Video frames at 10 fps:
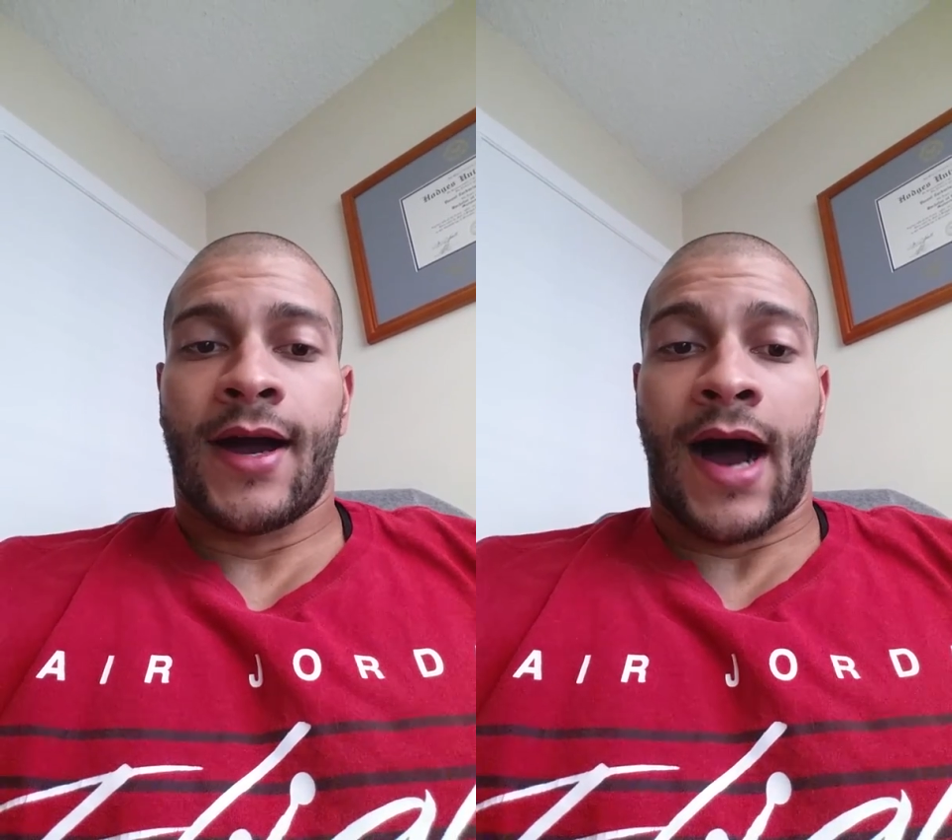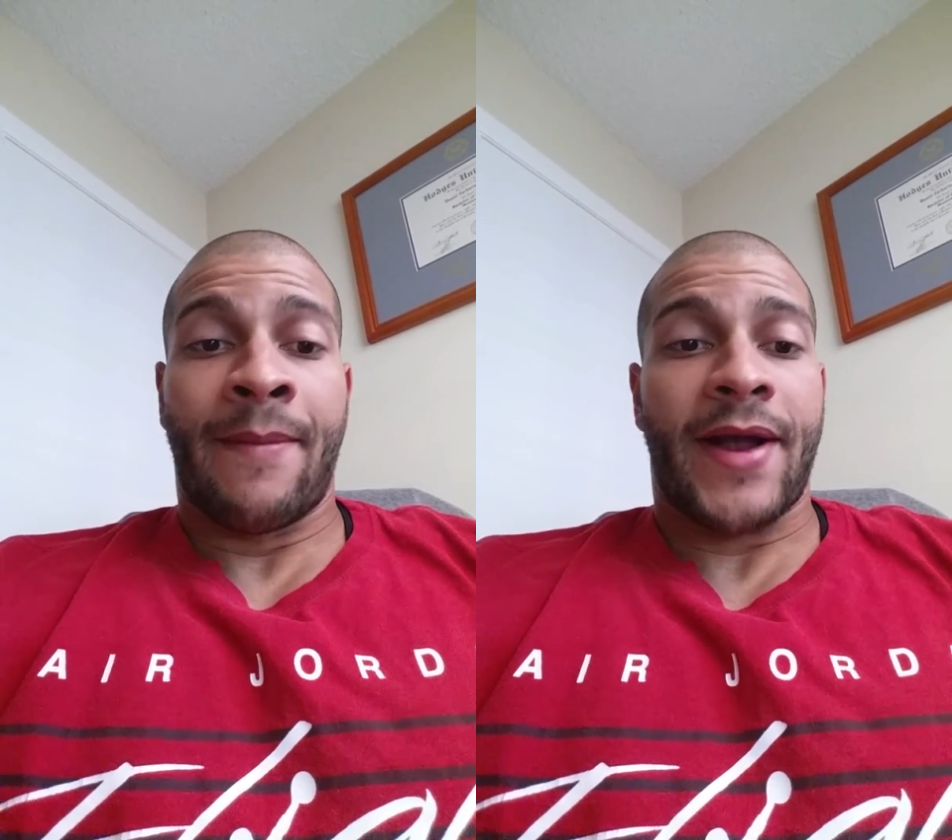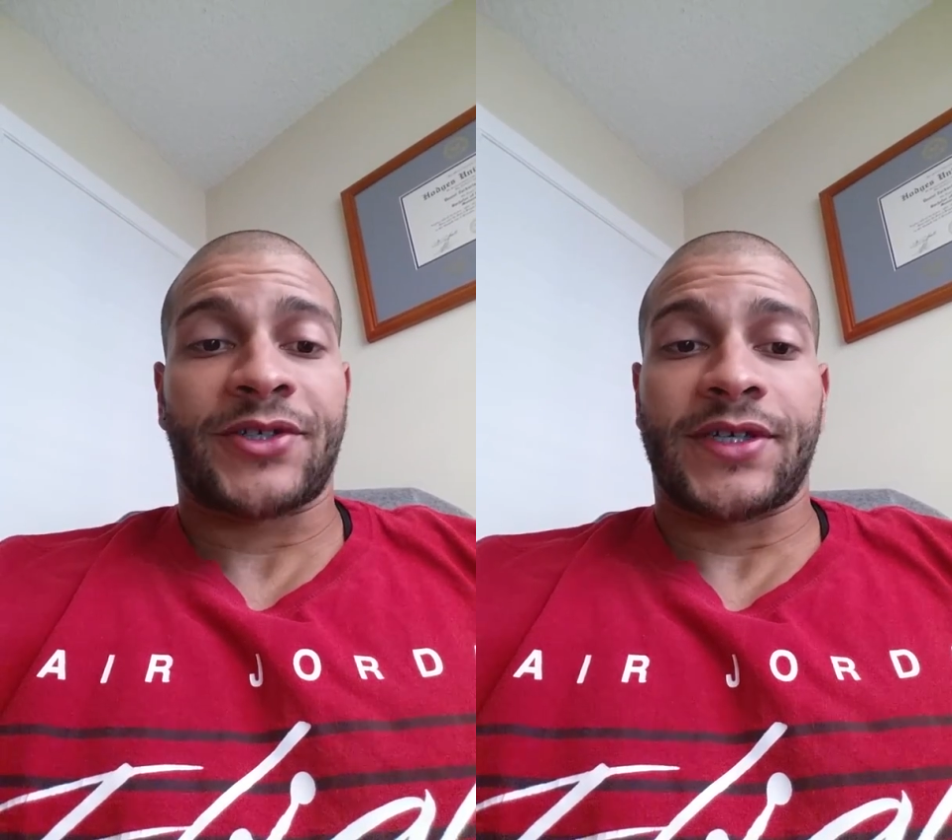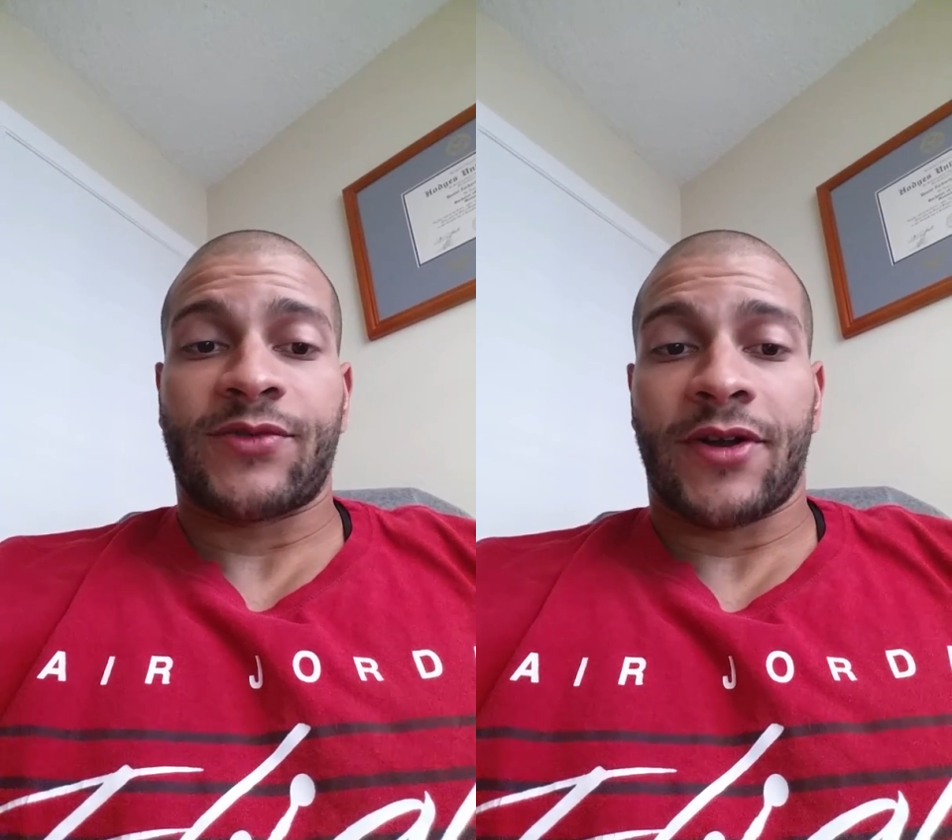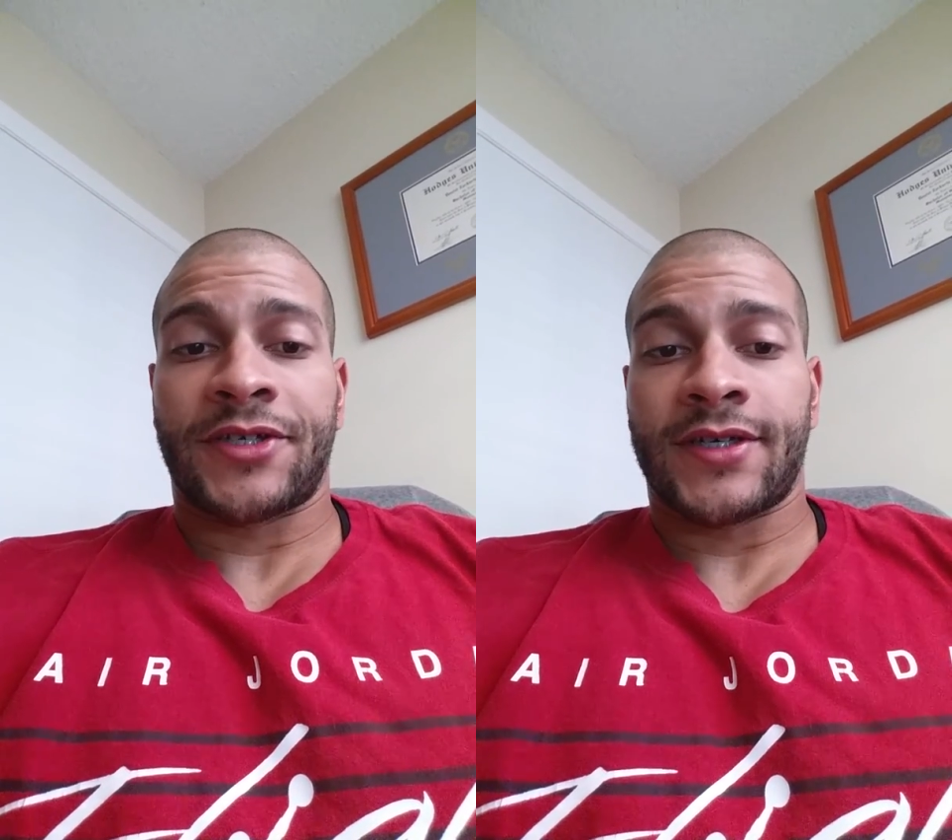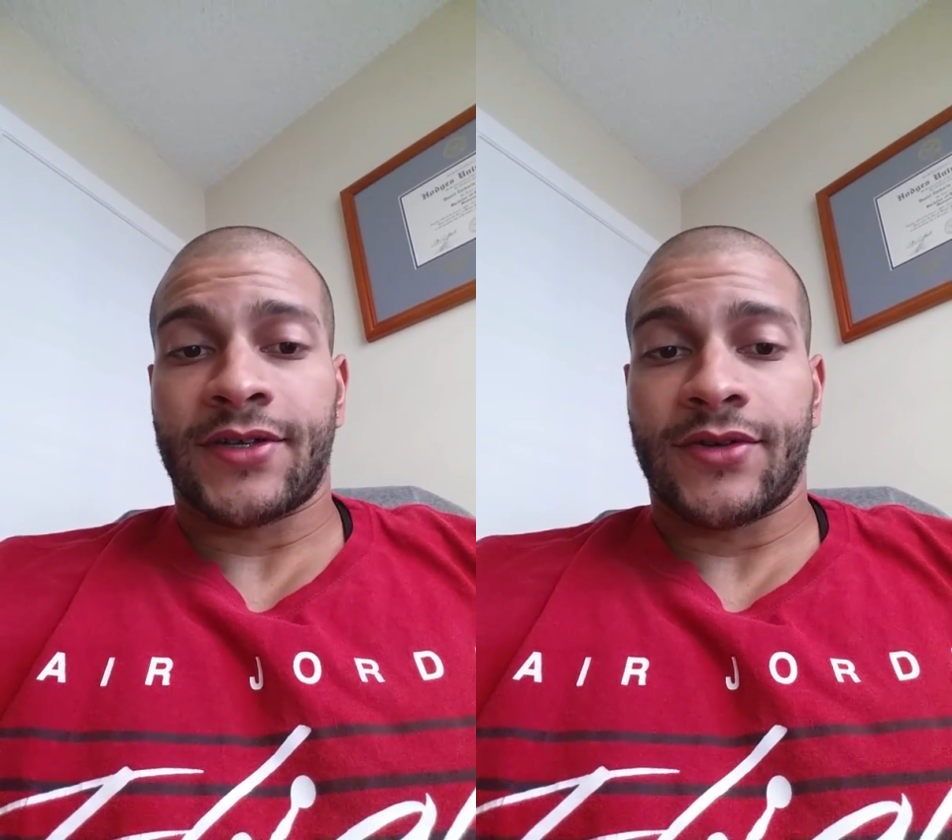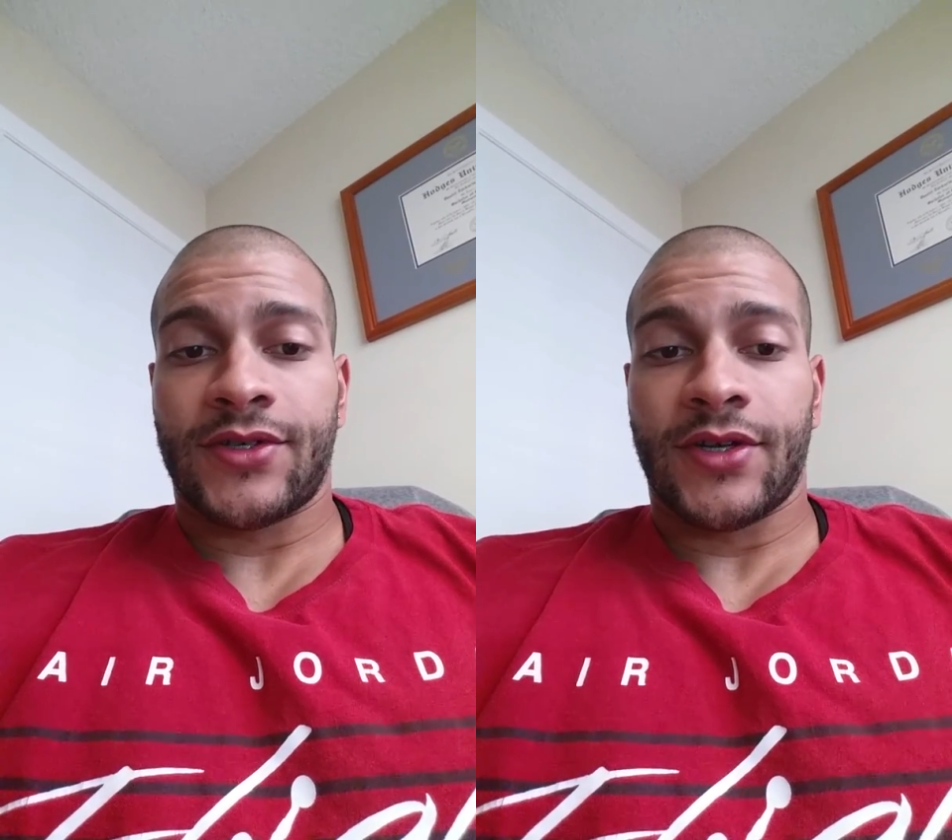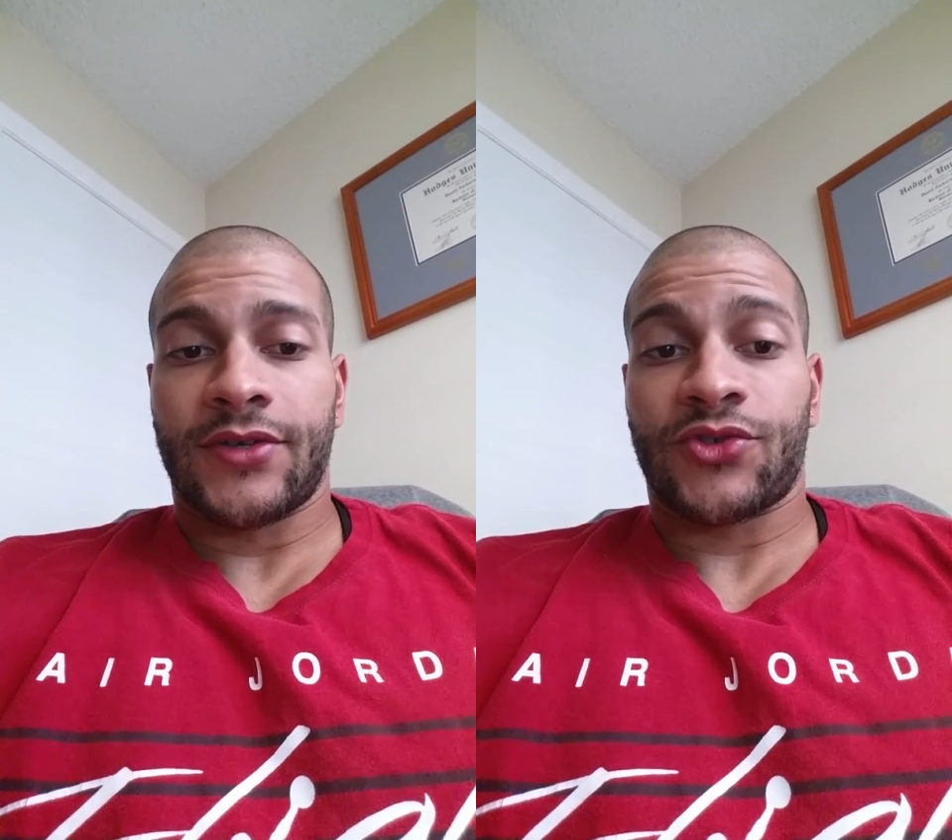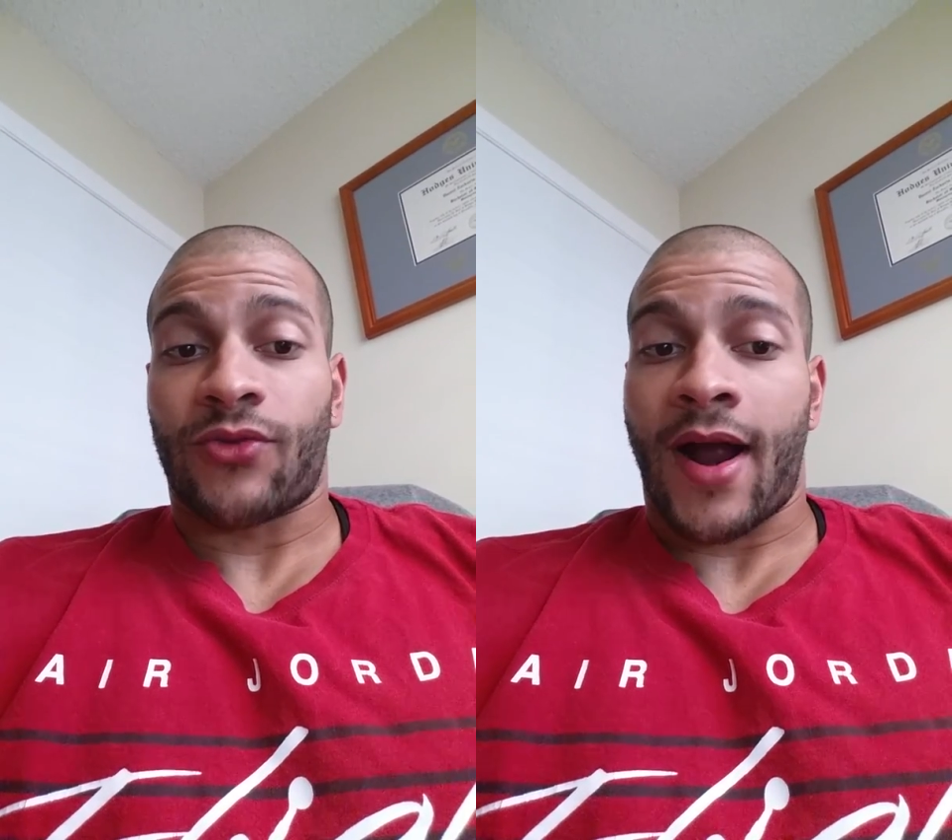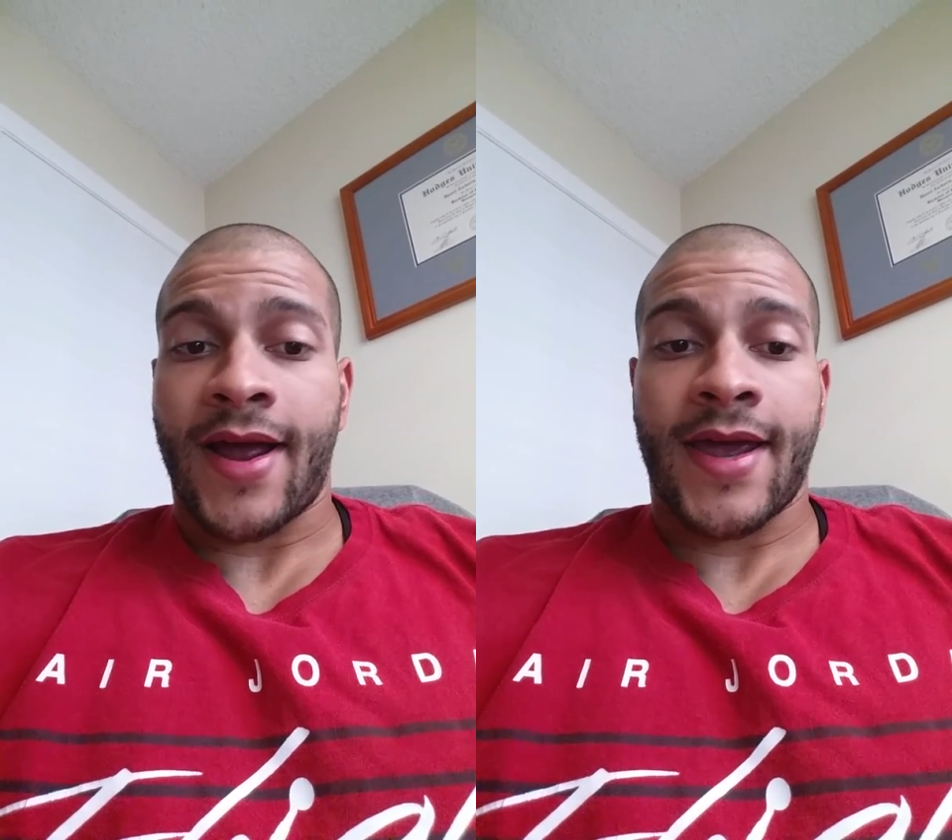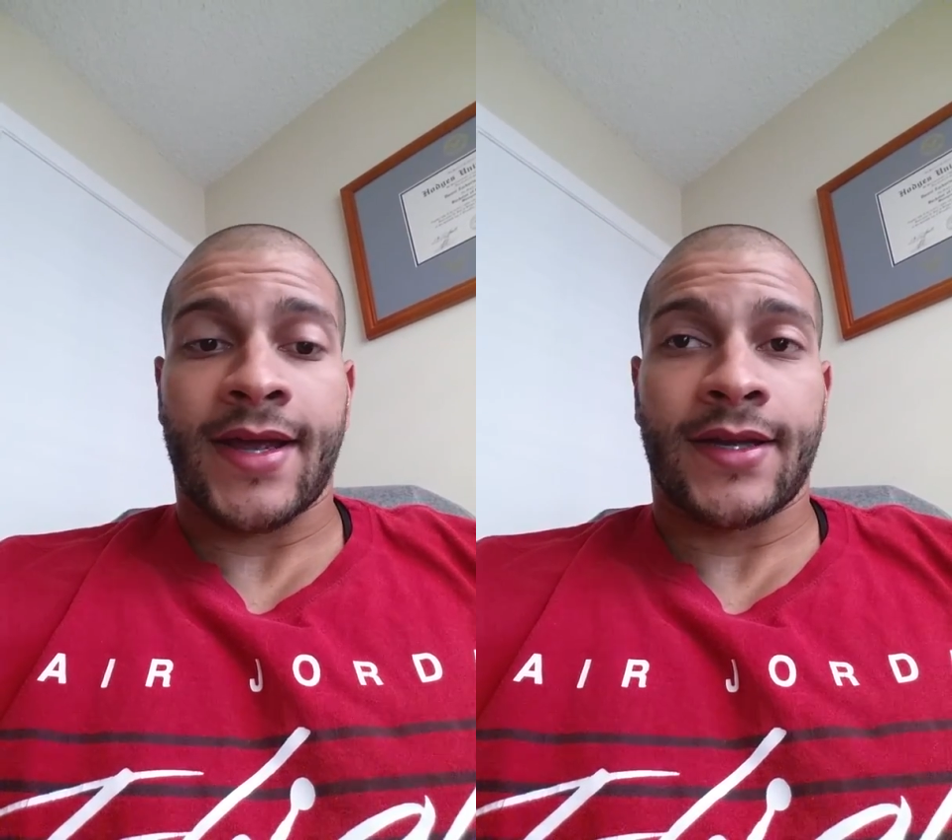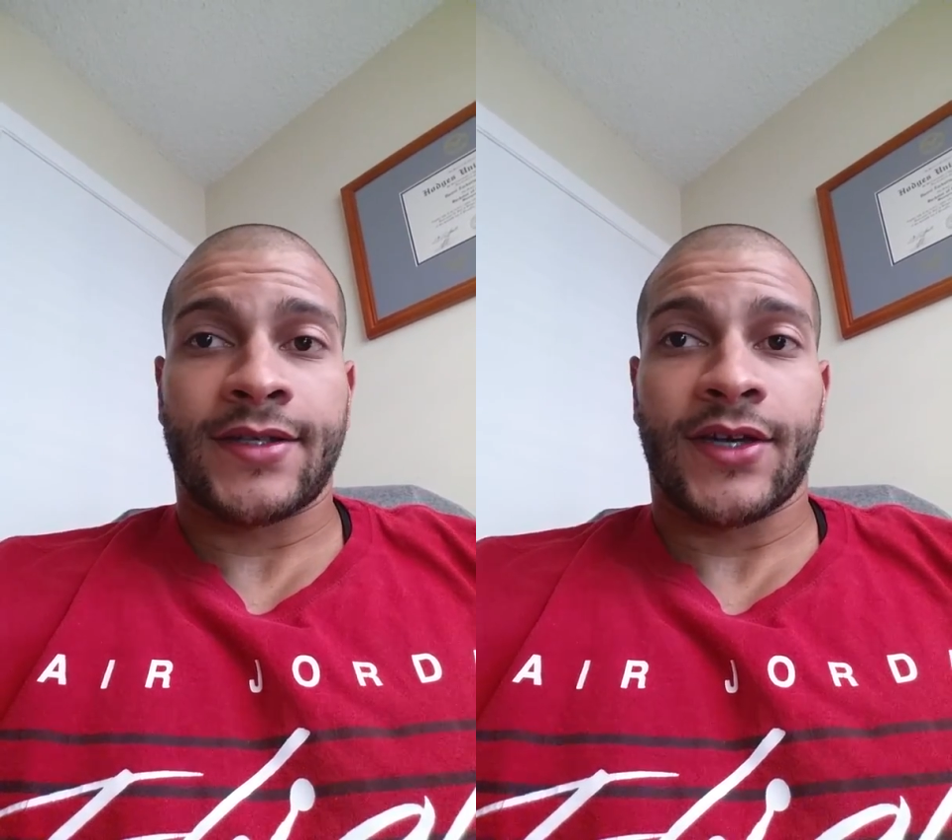I'm actually switching to trying